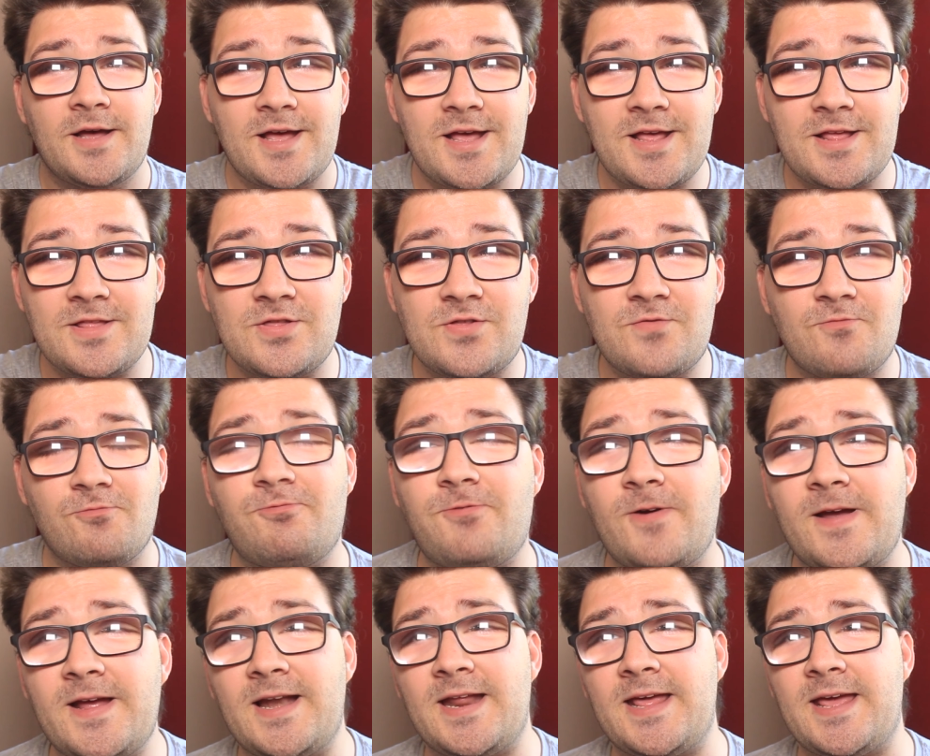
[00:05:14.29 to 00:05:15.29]
It
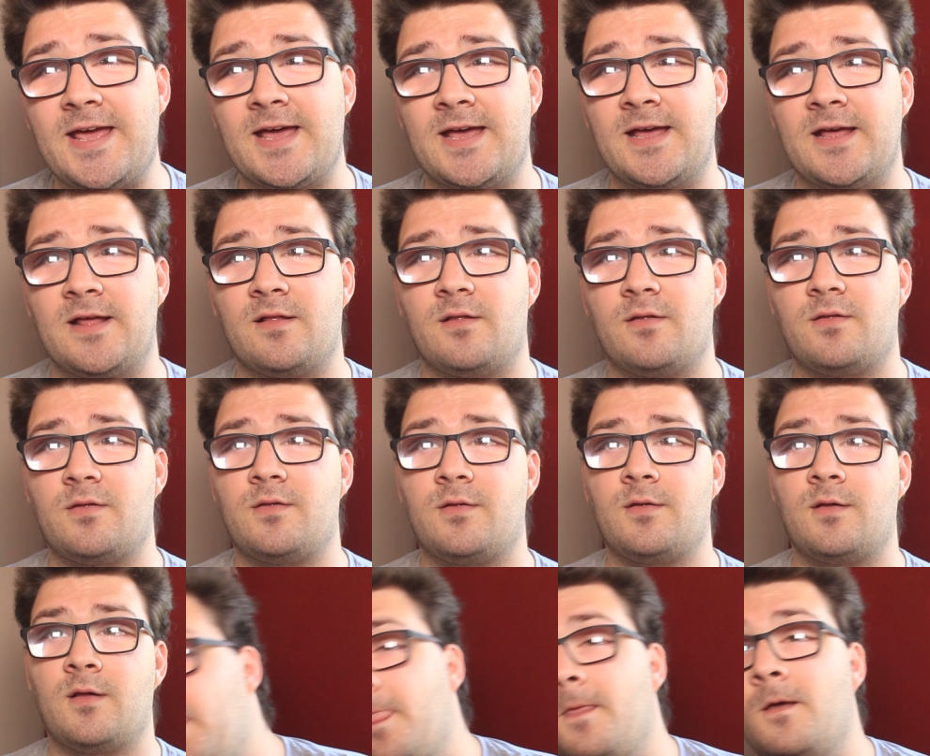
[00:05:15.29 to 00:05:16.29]
really
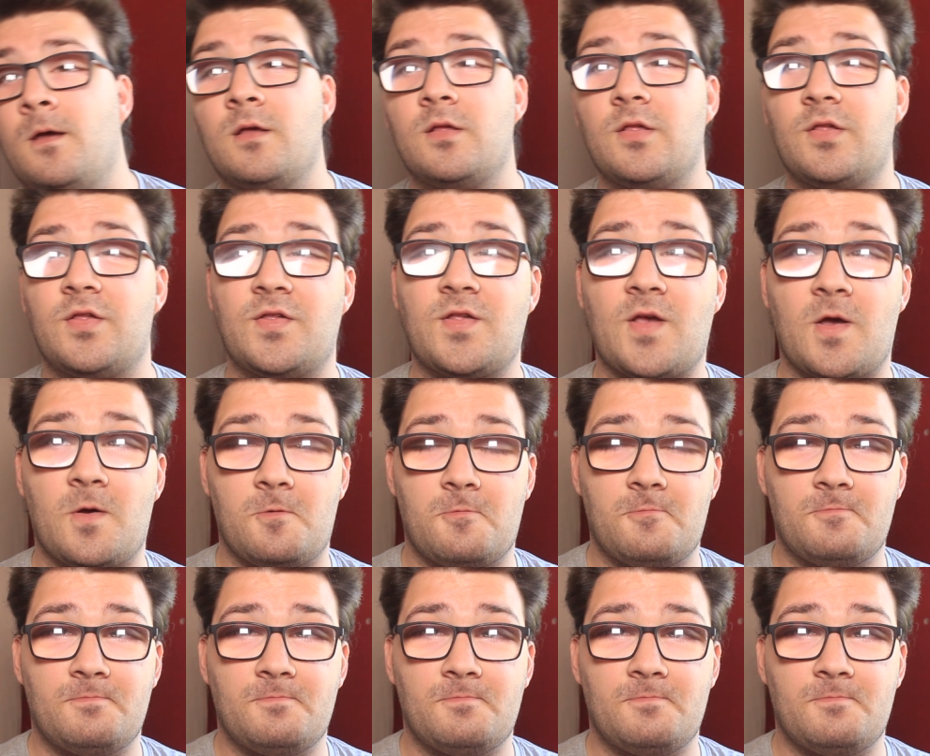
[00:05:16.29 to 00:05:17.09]
is. So,